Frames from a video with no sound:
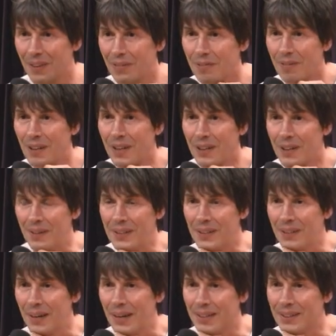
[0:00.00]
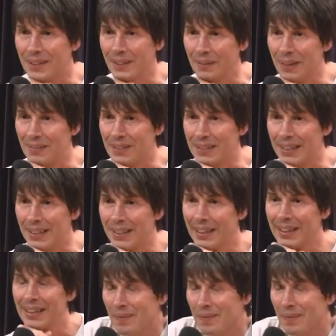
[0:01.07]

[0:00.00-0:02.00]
further interaction that we haven't seen.